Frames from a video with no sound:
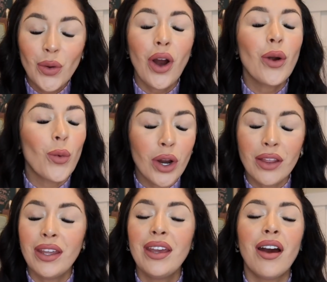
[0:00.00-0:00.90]
are
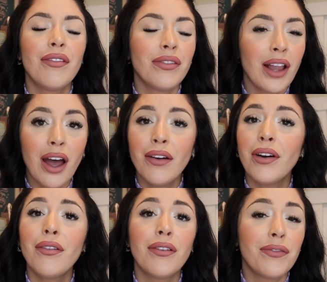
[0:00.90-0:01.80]
worthy of love,
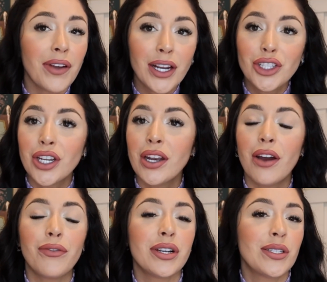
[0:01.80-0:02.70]
of affection,
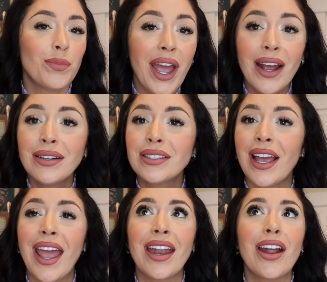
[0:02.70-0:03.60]
of respect,
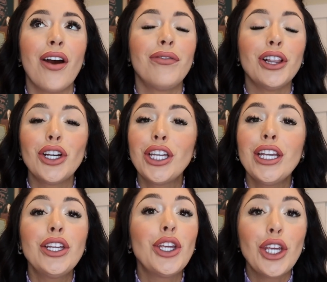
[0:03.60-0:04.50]
and of
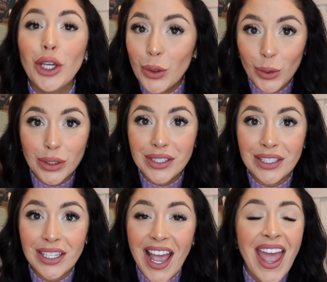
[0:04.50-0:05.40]
looking
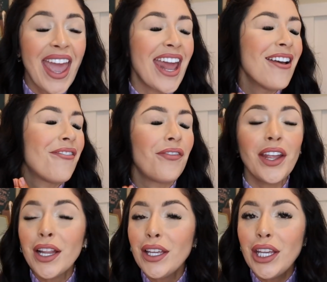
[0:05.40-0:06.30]
cute, and of
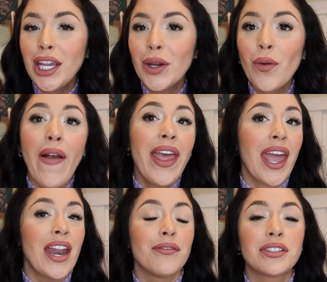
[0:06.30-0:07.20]
feeling cute,
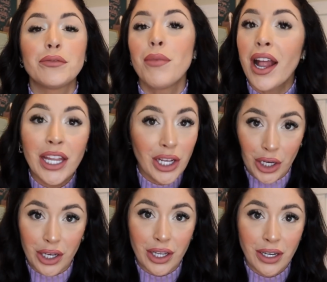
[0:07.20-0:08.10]
and of smelling
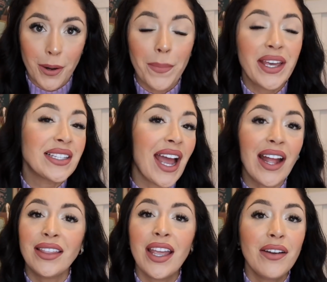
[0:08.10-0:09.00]
good. Because
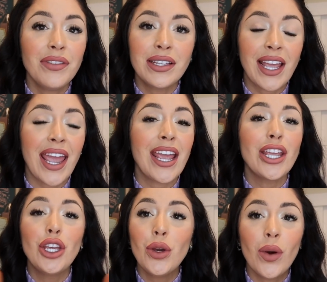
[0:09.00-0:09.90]
at the end of the day,
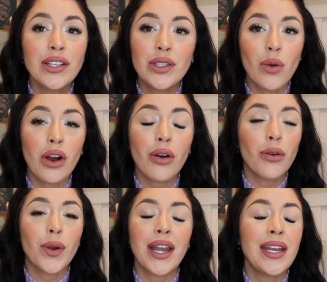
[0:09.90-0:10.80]
you as you are
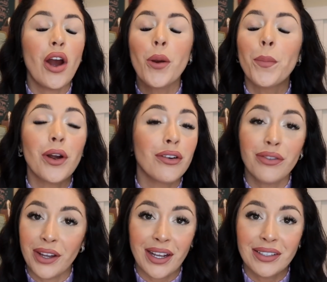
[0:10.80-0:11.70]
already are
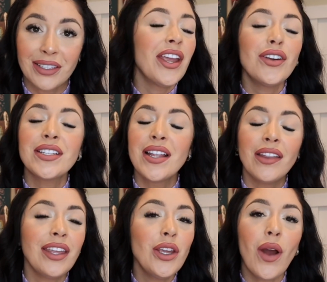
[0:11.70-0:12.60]
perfect. There's
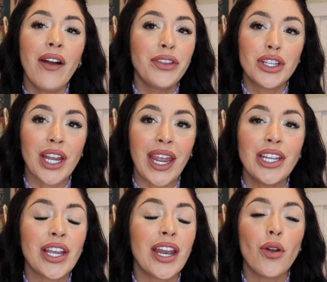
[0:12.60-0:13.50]
nothing you have to
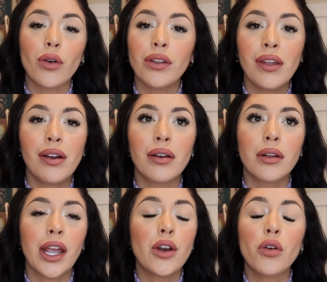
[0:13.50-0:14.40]
change in
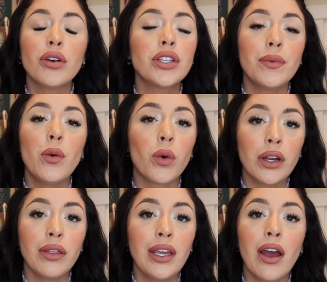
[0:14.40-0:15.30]
order to be
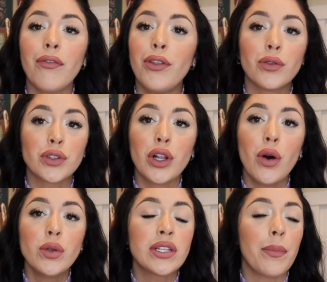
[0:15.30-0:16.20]
worthy of those
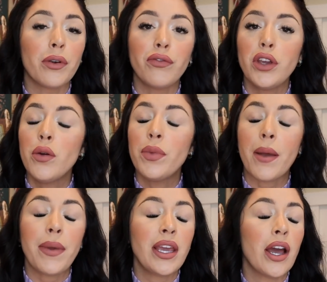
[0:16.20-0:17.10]
clothes, that perfume,
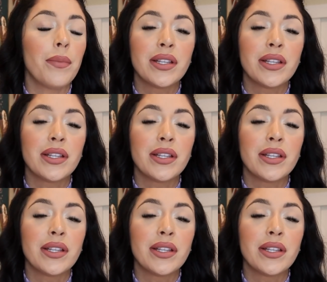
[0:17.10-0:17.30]
that makeup,